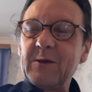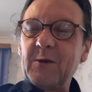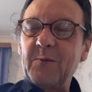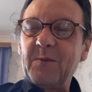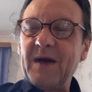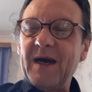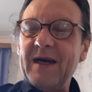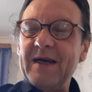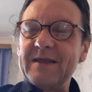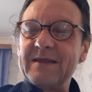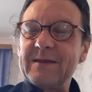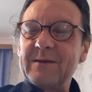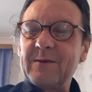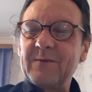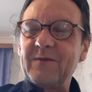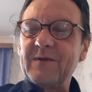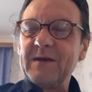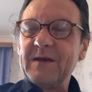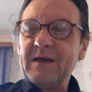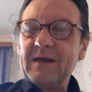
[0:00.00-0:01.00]
the past,
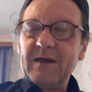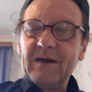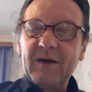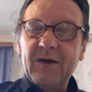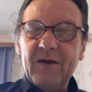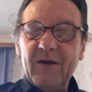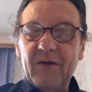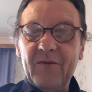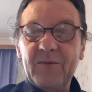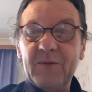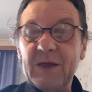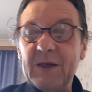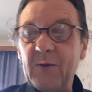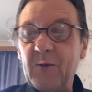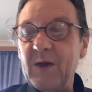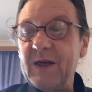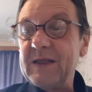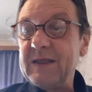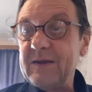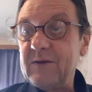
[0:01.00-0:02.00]
of being
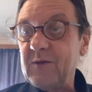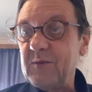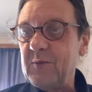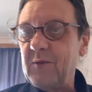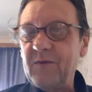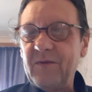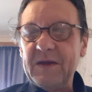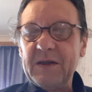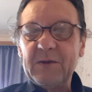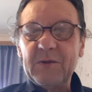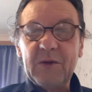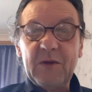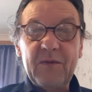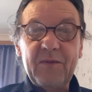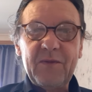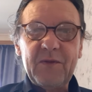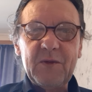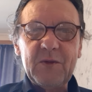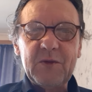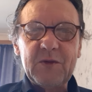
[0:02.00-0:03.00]
ready to move into the
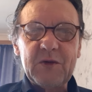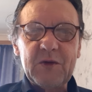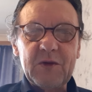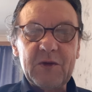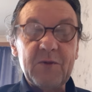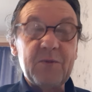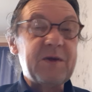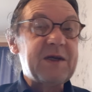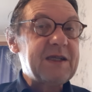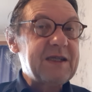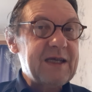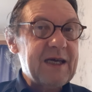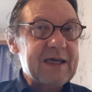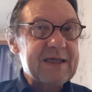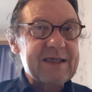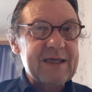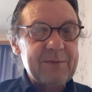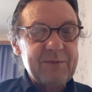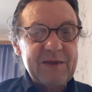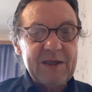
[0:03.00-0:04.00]
future, to be in the
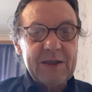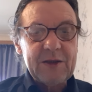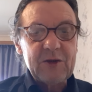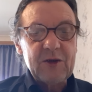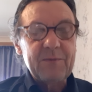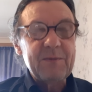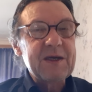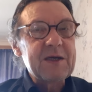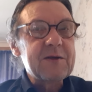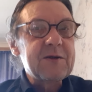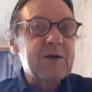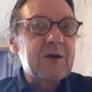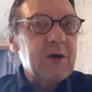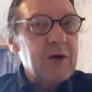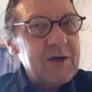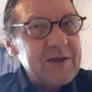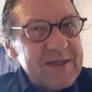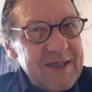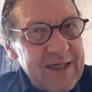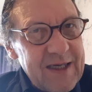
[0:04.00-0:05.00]
acceptation, because the
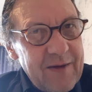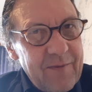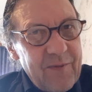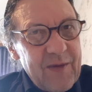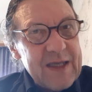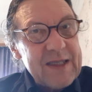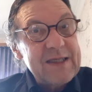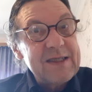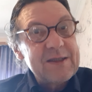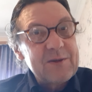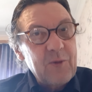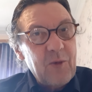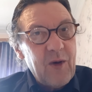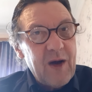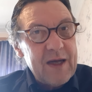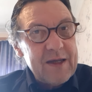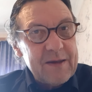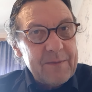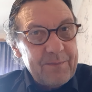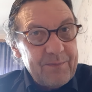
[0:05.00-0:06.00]
cause and effect is
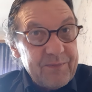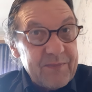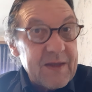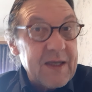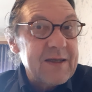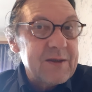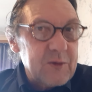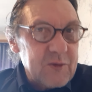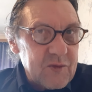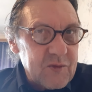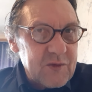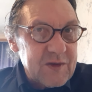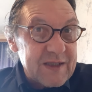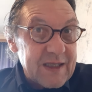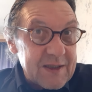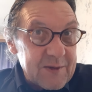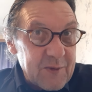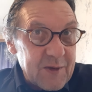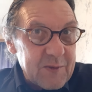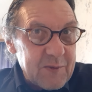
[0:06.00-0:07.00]
one. In truth,
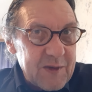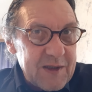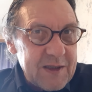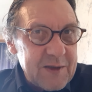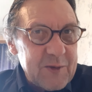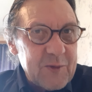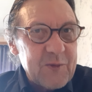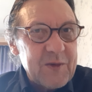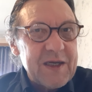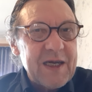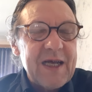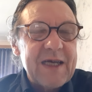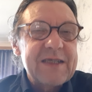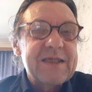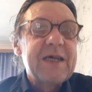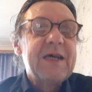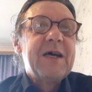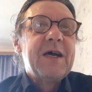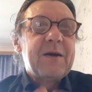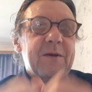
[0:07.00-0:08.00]
that's what we need to realize,
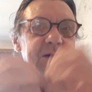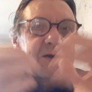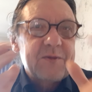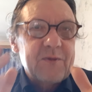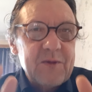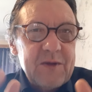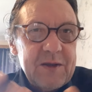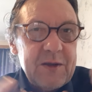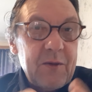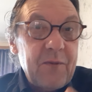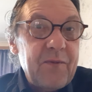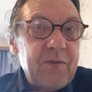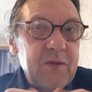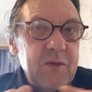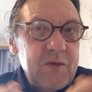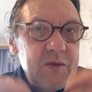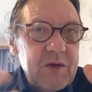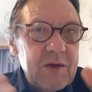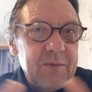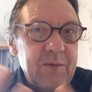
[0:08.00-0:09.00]
because we're in the
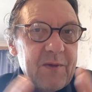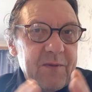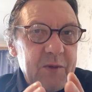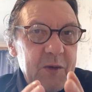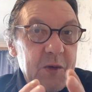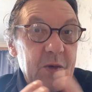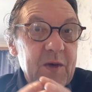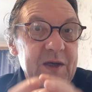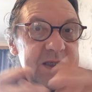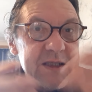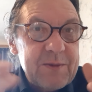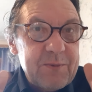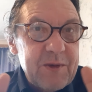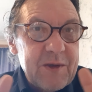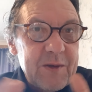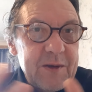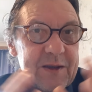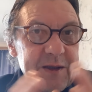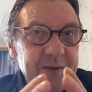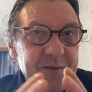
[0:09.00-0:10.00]
fusion with the great
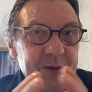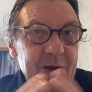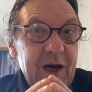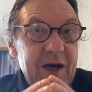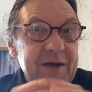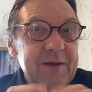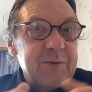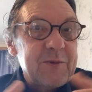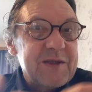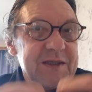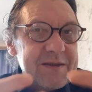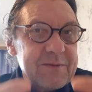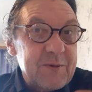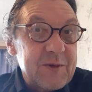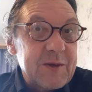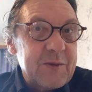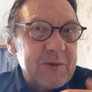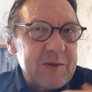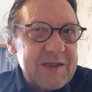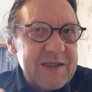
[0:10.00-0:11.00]
spirit of God. We
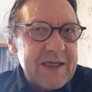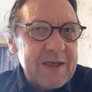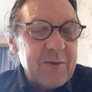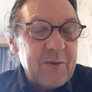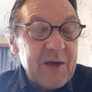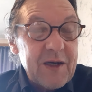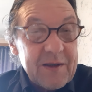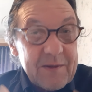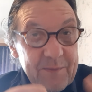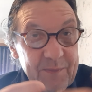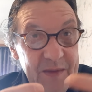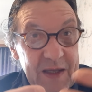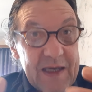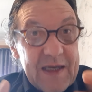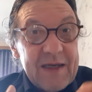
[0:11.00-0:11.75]
could say, well,